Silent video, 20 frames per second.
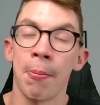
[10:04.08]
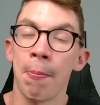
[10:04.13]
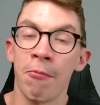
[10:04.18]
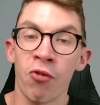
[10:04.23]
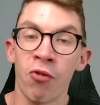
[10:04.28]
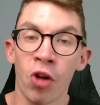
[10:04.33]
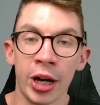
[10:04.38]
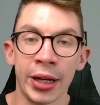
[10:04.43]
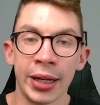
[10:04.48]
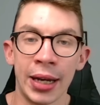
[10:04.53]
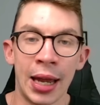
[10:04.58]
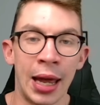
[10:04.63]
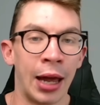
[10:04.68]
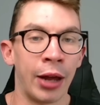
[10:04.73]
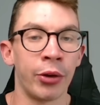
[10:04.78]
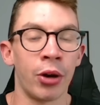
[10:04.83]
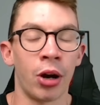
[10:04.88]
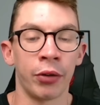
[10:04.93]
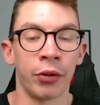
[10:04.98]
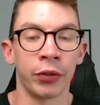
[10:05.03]
Right
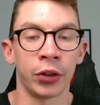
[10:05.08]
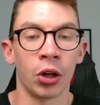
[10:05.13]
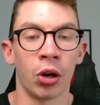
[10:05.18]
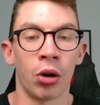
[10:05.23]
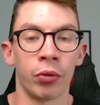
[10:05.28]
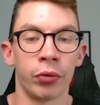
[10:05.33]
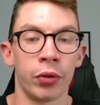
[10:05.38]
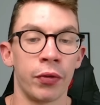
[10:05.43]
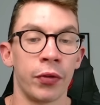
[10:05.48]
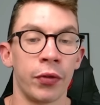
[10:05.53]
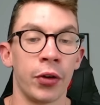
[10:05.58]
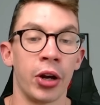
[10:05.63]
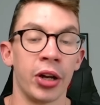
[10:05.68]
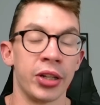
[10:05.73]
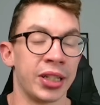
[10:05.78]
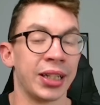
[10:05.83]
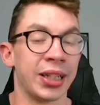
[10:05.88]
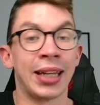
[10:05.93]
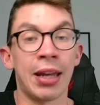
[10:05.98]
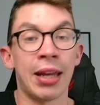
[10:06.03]
now, I've gone for
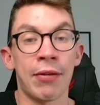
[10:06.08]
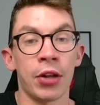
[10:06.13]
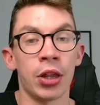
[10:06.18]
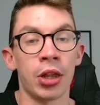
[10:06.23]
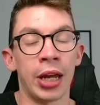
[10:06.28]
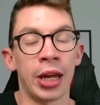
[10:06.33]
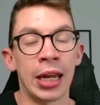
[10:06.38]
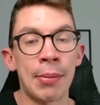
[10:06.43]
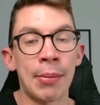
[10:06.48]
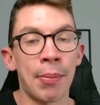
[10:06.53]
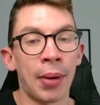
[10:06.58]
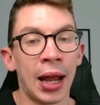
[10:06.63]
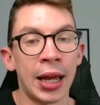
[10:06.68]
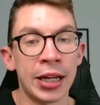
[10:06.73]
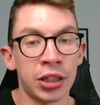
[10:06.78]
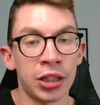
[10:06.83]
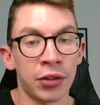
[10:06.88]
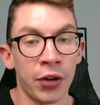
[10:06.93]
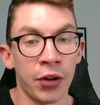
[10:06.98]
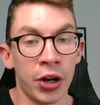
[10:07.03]
Wirtz. And given that he
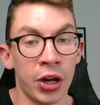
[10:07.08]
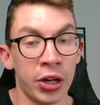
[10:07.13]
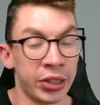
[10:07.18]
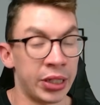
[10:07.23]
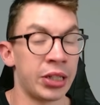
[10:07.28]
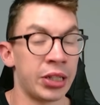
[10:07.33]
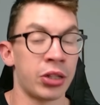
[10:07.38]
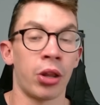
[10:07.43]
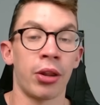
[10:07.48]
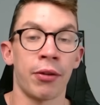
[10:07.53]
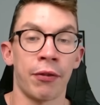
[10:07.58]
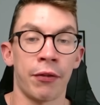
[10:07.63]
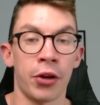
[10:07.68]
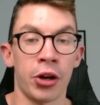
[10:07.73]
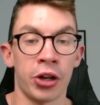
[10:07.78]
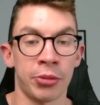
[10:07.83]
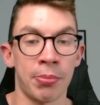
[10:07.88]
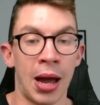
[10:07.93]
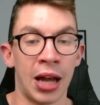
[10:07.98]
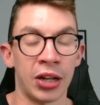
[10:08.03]
plays first, he's on the
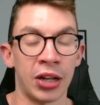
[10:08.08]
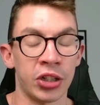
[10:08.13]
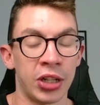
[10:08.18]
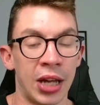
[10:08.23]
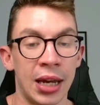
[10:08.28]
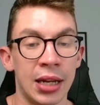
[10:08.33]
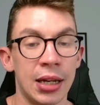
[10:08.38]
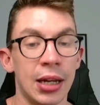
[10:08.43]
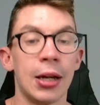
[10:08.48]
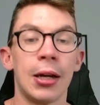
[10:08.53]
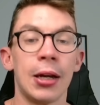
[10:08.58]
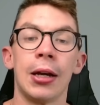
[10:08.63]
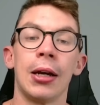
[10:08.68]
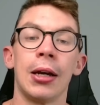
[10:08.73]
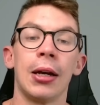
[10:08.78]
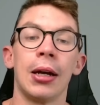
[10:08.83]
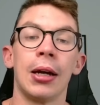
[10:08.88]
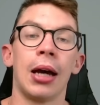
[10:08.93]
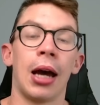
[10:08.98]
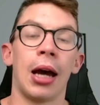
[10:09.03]
first match day,
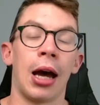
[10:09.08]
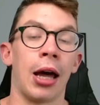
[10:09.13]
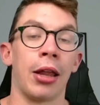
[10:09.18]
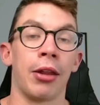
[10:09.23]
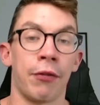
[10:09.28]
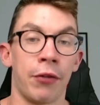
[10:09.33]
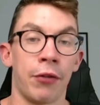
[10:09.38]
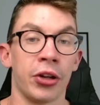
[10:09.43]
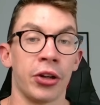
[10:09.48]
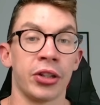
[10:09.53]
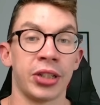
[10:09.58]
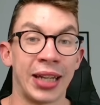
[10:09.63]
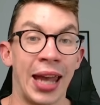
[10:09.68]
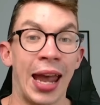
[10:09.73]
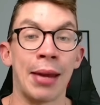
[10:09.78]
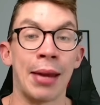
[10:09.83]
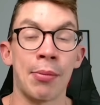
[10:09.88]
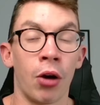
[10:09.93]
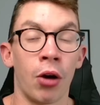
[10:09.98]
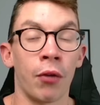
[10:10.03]
the first
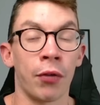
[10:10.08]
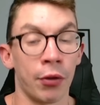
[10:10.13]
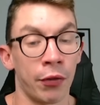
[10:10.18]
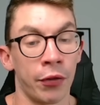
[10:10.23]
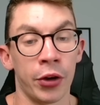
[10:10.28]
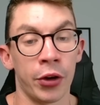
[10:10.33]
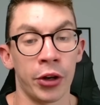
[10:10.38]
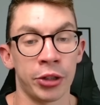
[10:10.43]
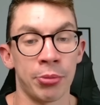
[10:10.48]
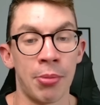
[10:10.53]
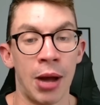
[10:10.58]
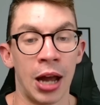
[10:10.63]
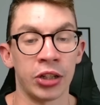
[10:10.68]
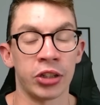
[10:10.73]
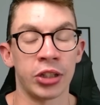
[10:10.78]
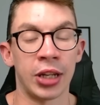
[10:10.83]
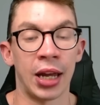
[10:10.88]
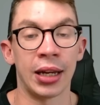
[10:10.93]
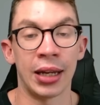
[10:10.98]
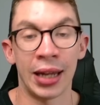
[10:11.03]
game of the first match
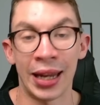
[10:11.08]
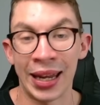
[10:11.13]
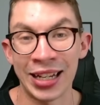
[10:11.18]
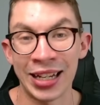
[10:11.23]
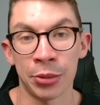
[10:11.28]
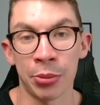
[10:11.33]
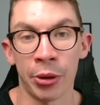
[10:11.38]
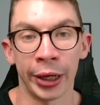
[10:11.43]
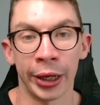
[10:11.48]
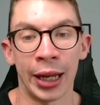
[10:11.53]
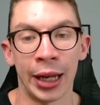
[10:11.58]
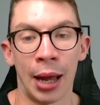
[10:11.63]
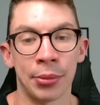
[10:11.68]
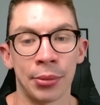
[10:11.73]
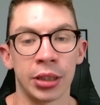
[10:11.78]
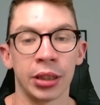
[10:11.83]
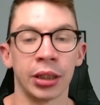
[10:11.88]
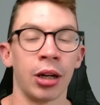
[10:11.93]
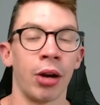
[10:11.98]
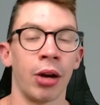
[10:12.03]
day, he's my
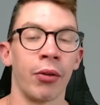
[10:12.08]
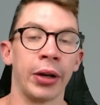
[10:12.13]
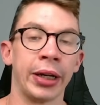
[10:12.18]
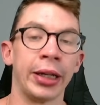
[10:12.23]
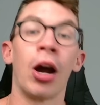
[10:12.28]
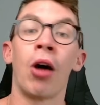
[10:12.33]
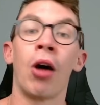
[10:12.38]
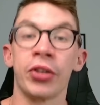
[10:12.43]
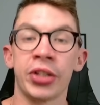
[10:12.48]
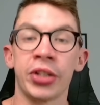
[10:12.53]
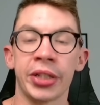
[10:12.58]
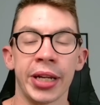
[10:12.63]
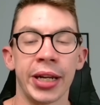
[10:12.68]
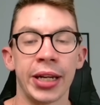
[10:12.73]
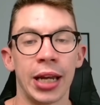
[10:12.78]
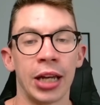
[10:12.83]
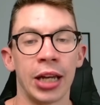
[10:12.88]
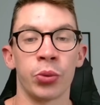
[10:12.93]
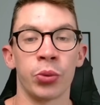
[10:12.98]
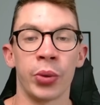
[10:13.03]
captain currently. Obviously,
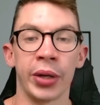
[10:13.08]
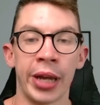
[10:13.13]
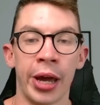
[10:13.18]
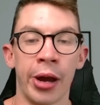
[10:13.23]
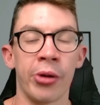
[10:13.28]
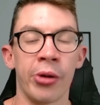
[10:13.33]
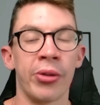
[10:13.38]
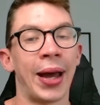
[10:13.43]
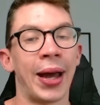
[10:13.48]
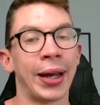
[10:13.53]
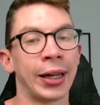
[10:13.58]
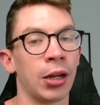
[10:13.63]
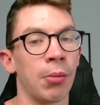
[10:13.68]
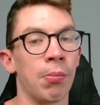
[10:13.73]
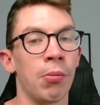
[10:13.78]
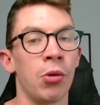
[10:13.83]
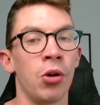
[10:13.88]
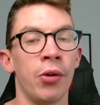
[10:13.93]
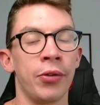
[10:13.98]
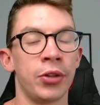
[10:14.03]
as we know, that can
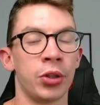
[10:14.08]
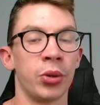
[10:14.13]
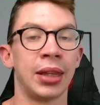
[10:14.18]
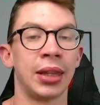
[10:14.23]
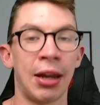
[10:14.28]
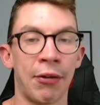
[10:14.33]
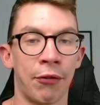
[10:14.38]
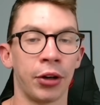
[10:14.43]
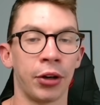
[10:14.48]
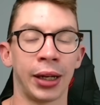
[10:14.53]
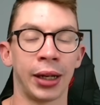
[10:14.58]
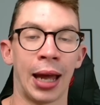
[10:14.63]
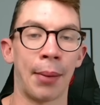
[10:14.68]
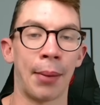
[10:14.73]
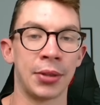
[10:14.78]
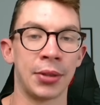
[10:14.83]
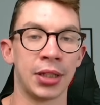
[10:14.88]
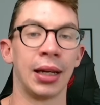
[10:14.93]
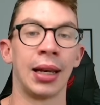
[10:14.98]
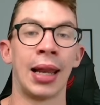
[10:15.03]
move to a different
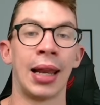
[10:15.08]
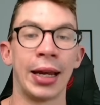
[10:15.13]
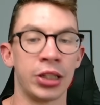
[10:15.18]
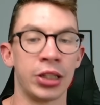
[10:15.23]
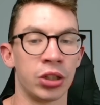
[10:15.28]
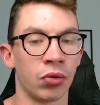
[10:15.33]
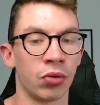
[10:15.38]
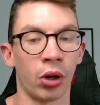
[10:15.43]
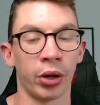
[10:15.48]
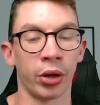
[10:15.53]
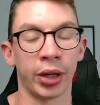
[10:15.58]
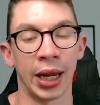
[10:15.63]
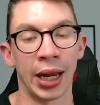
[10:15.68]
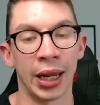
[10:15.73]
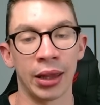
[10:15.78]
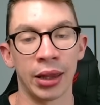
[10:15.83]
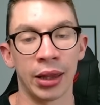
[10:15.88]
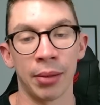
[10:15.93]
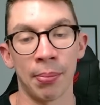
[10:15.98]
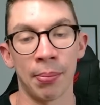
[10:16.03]
captain later on
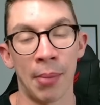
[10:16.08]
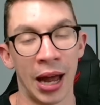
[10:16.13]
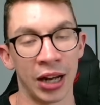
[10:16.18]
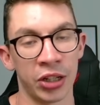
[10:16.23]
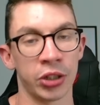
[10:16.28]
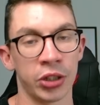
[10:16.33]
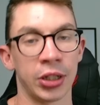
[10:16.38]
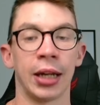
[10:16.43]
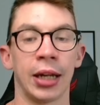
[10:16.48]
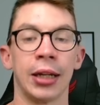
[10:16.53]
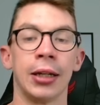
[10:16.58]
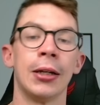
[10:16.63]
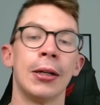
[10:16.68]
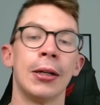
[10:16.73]
in the match day.